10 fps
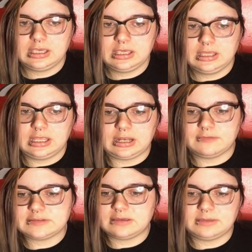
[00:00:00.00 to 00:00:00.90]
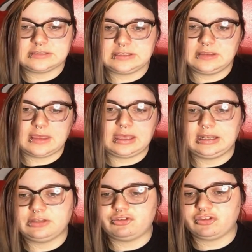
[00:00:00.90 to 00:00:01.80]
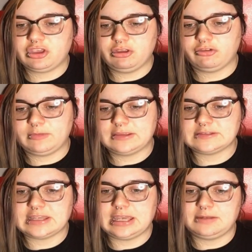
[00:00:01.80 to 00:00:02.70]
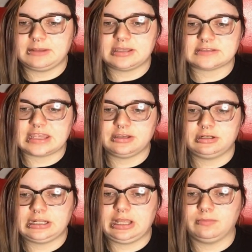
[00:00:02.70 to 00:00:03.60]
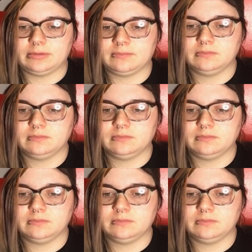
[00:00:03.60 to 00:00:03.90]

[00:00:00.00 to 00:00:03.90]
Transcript: And every time I see that, it just kills me inside because I couldn't help him.